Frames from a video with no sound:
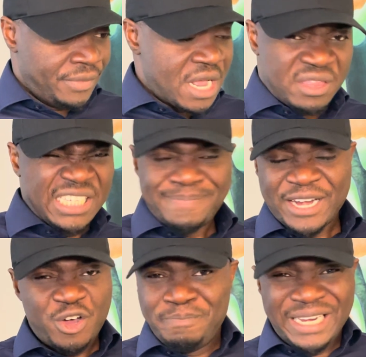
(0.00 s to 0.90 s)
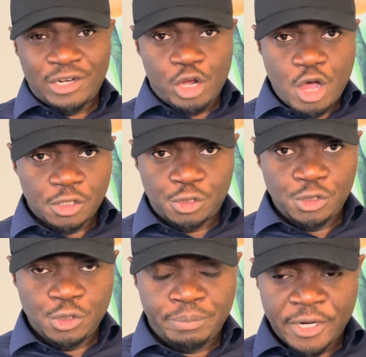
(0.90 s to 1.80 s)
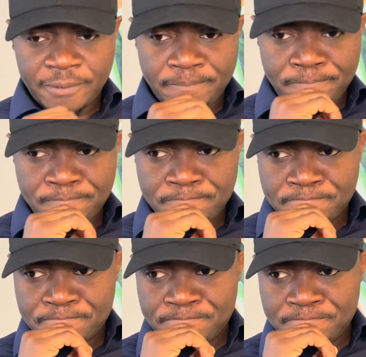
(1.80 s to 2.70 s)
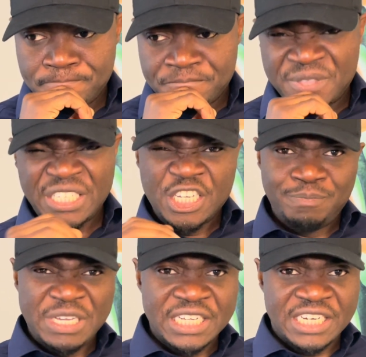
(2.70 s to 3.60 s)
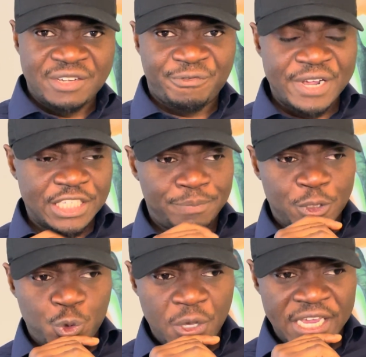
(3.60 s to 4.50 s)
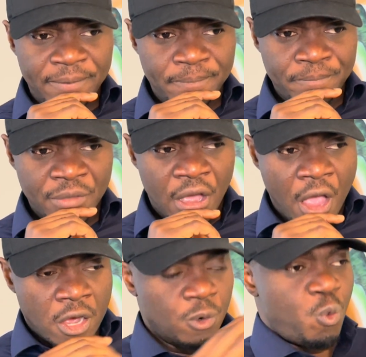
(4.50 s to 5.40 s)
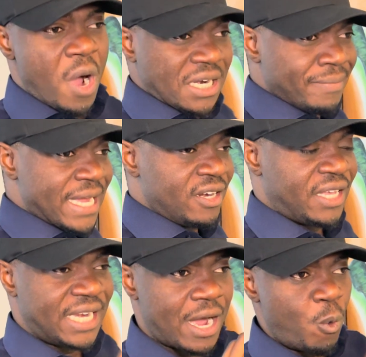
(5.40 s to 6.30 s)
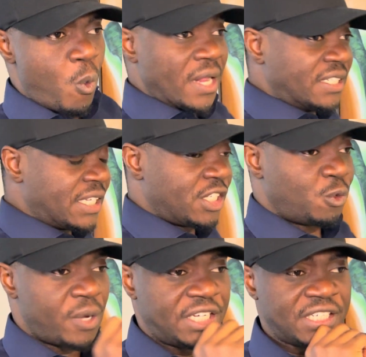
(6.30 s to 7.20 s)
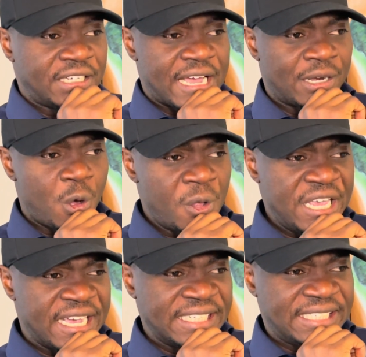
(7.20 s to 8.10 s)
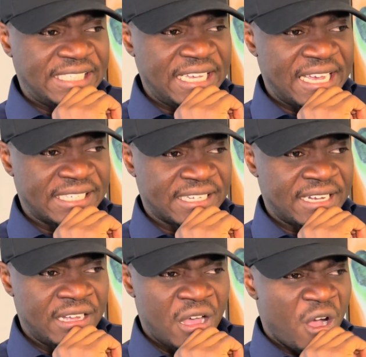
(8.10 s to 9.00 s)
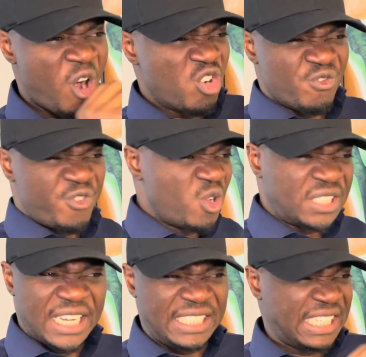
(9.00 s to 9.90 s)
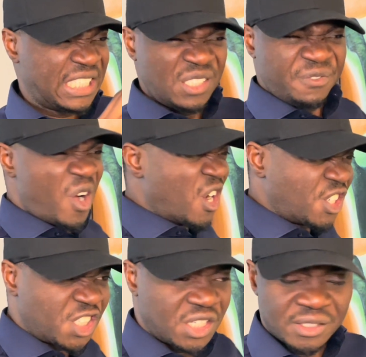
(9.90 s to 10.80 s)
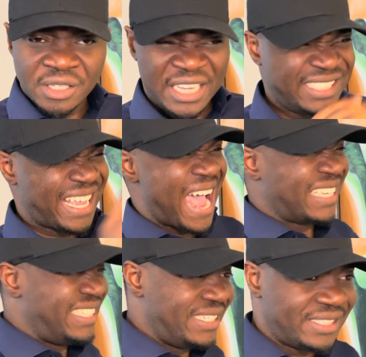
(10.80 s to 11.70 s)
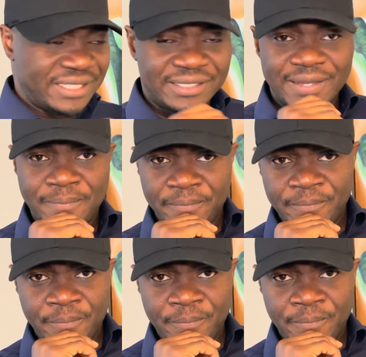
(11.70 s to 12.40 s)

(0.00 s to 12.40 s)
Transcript: Now, this might not mean a lot to you, but this could be the difference between one man looking at one situation and all he can see is a convoluted, dysfunctional taxi system.